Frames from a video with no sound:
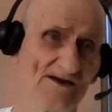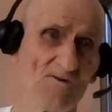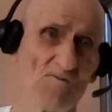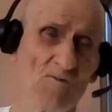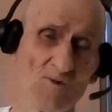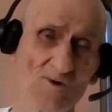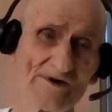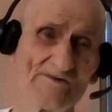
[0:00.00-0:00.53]

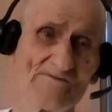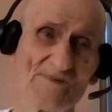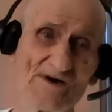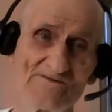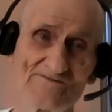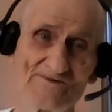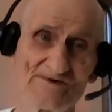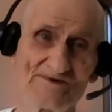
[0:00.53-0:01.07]
Warren
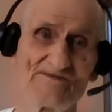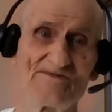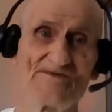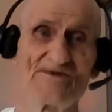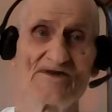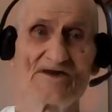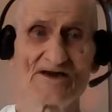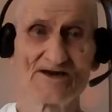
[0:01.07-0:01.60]
Buffett
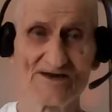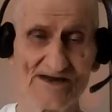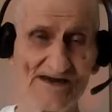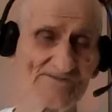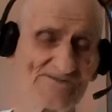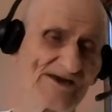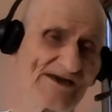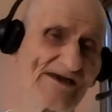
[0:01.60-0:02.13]

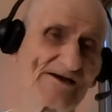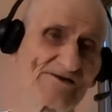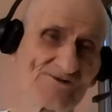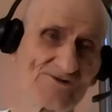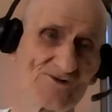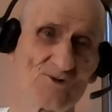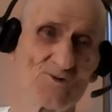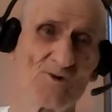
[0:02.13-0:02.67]
claims he
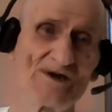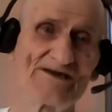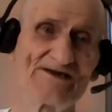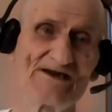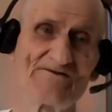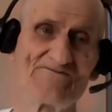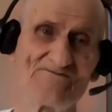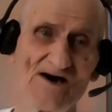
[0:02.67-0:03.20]
gets
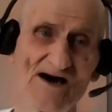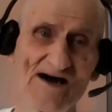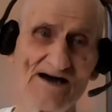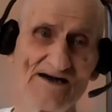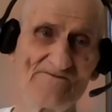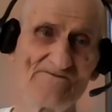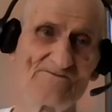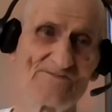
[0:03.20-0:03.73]

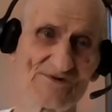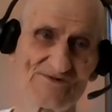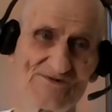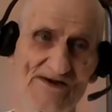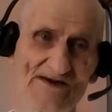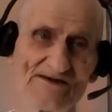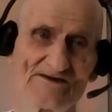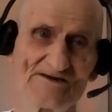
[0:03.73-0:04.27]

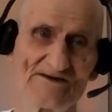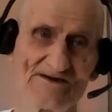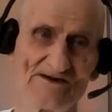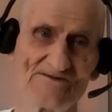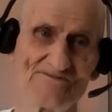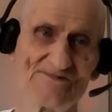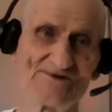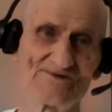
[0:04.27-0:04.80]
25%
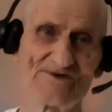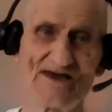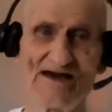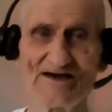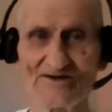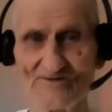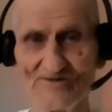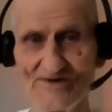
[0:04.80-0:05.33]
of his
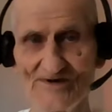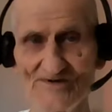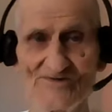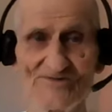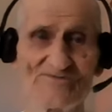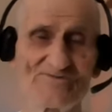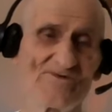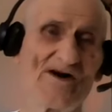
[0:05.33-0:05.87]

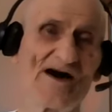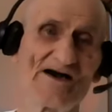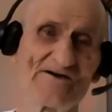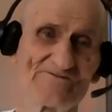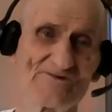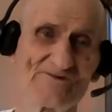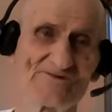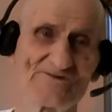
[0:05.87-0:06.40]
calories from high
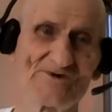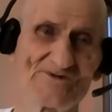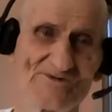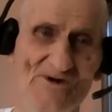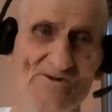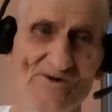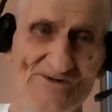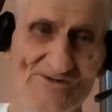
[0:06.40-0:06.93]
fructose
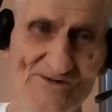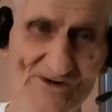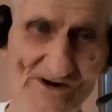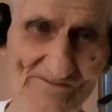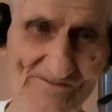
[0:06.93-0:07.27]
corn syrup